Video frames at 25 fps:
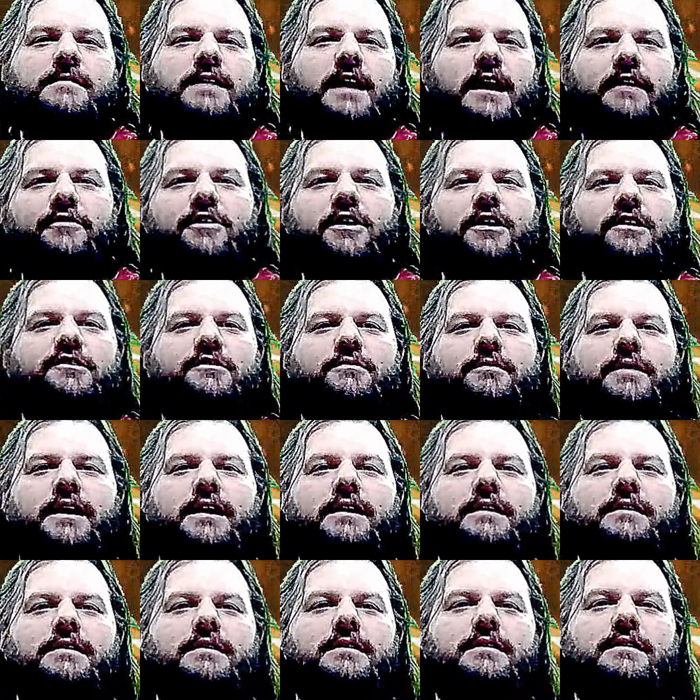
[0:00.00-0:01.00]
Have an awesome
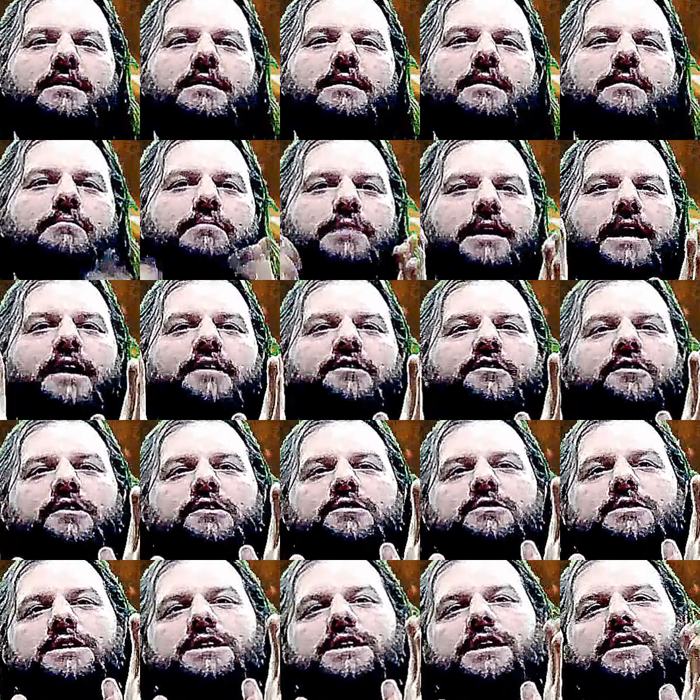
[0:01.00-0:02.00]
day. Be
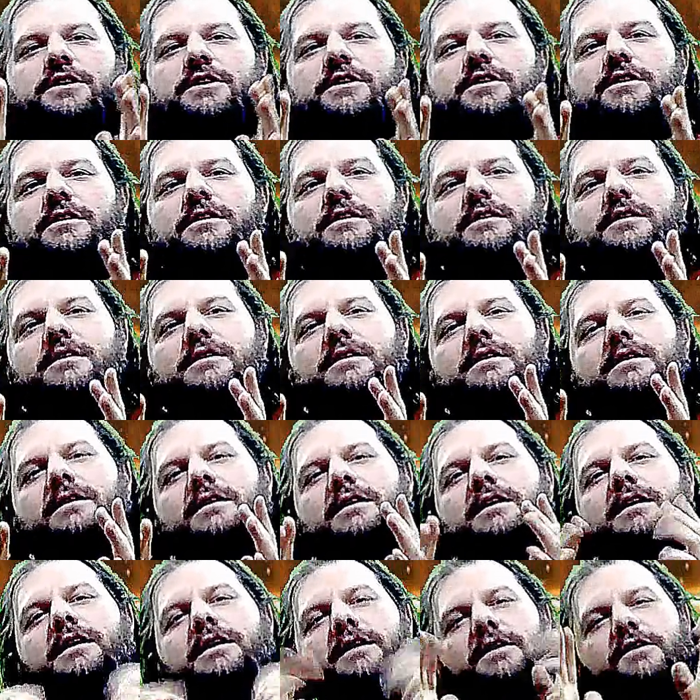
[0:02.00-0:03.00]
excellent to each other.
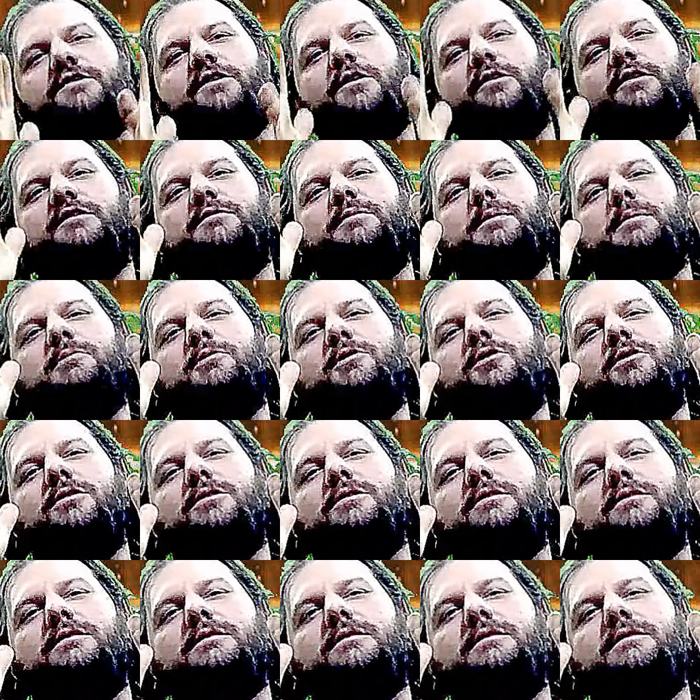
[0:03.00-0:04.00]
And as always, people,
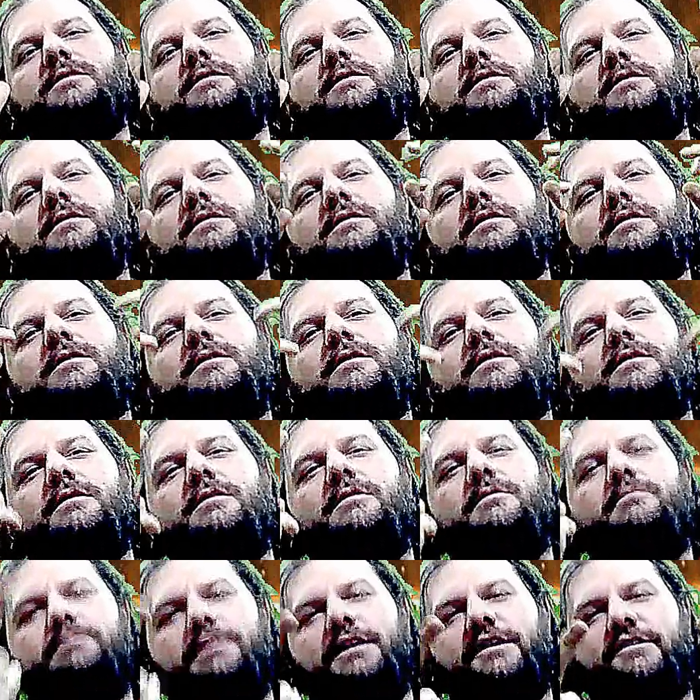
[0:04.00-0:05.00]

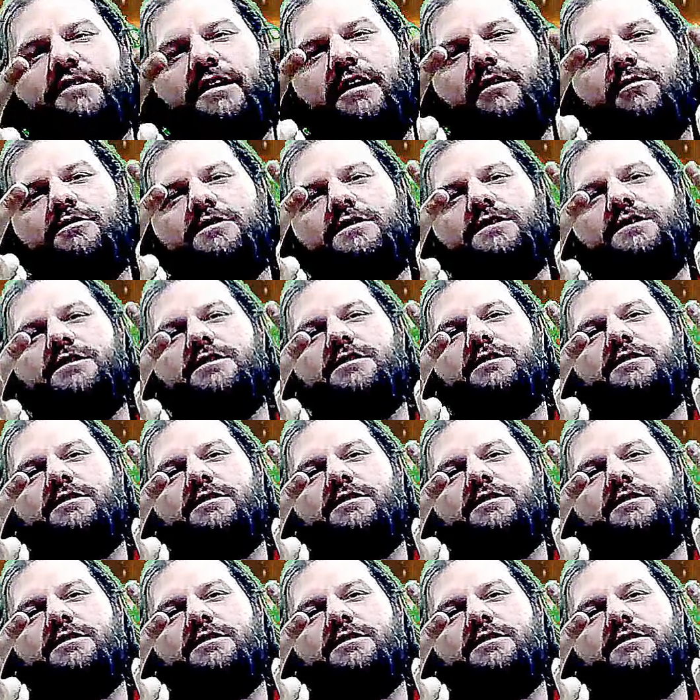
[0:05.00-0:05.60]
peace out.